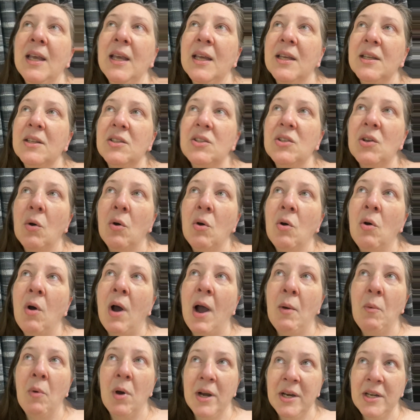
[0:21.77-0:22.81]
So I
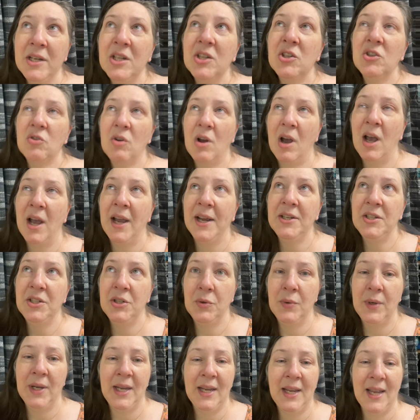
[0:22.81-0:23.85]
wanted to try
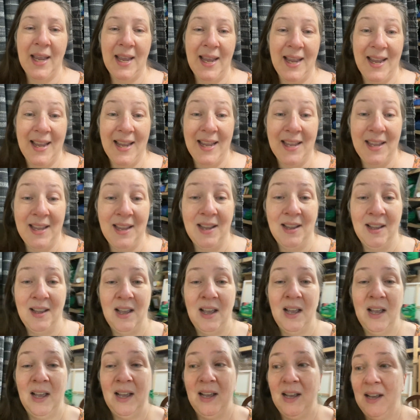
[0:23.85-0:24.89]
doing a
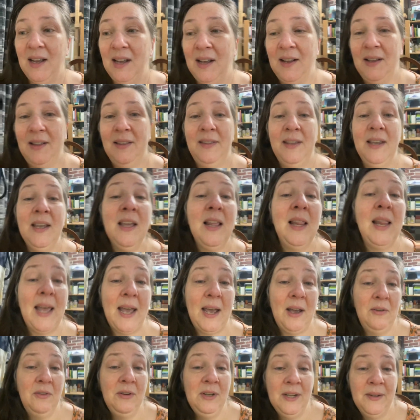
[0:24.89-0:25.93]
think
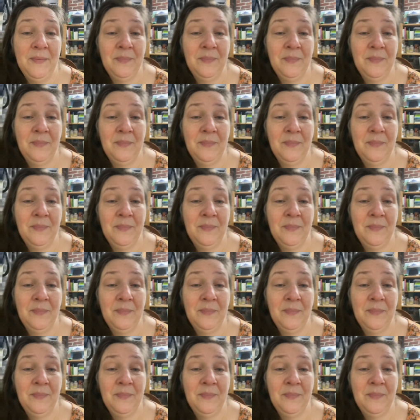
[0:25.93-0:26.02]
aloud